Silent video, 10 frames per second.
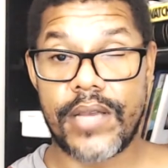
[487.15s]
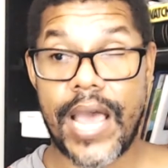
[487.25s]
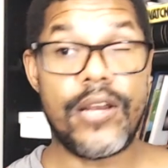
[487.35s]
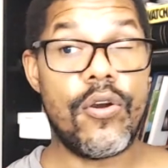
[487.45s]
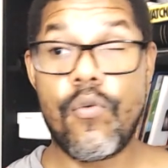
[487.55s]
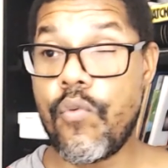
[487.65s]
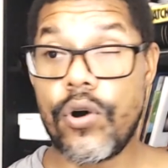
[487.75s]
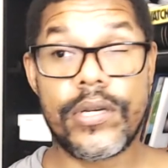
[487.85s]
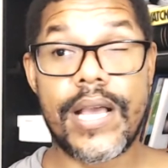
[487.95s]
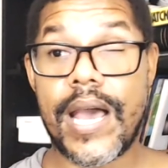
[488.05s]
I know
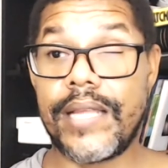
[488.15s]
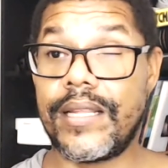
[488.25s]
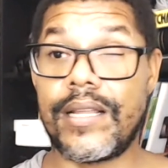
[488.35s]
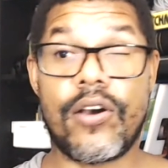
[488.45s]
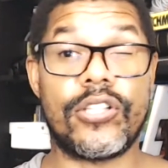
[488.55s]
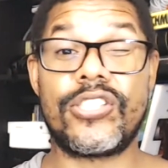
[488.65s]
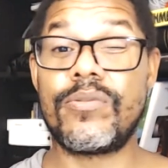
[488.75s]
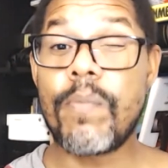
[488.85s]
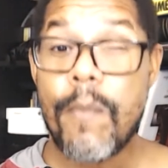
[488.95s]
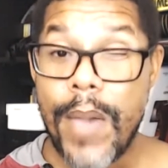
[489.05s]
one guy that got
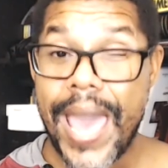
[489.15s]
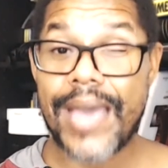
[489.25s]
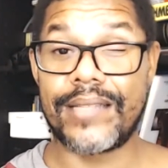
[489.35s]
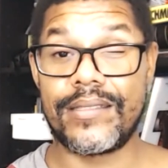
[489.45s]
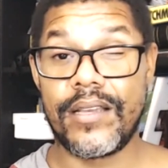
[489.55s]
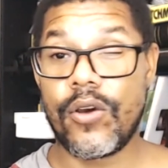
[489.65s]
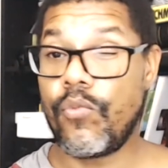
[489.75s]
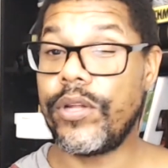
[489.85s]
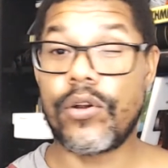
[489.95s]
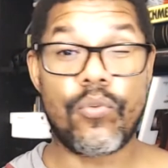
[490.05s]
smacked
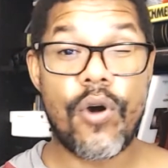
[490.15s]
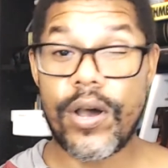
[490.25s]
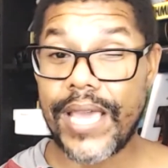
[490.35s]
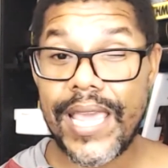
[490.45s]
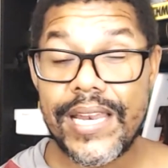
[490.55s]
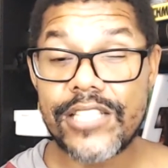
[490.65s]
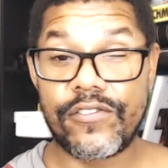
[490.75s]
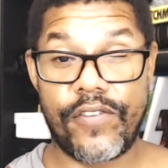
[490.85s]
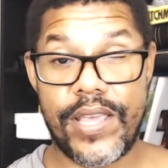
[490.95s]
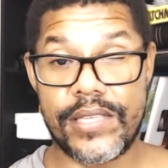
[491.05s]
with a rock in his
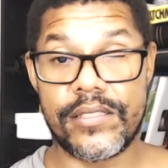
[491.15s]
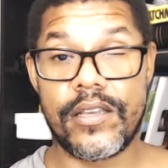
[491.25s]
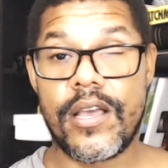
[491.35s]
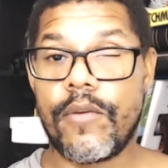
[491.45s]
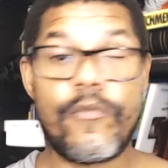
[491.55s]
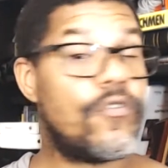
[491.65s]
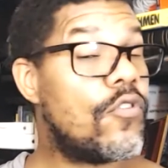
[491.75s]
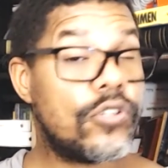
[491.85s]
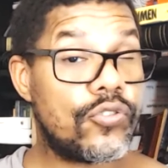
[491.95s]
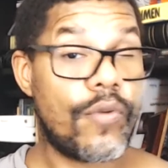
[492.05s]
face
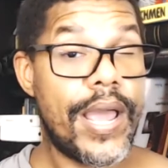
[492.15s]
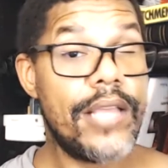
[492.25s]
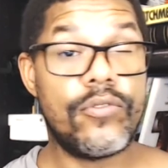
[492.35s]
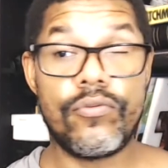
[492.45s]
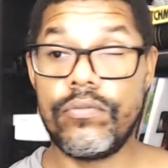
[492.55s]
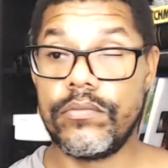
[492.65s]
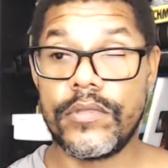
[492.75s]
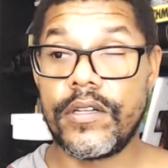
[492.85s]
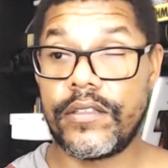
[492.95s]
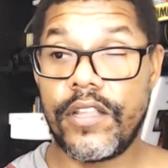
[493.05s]
for trying to
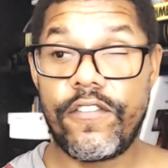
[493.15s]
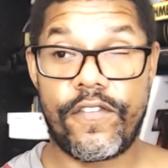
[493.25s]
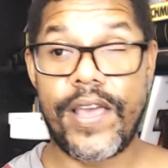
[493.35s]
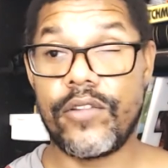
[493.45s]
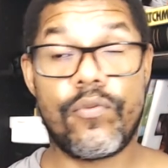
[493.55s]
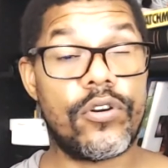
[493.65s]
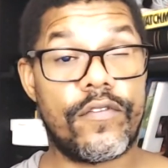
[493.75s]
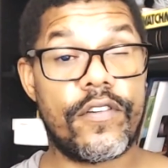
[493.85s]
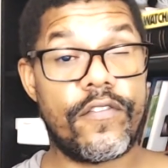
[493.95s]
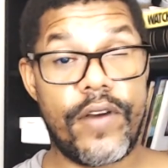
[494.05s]
defend one
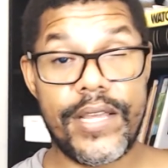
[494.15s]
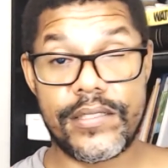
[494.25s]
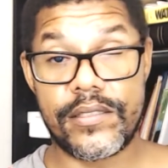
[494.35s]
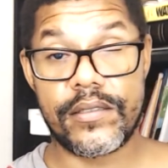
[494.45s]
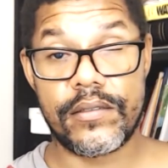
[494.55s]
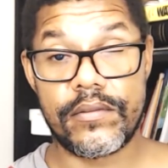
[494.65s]
of her friends.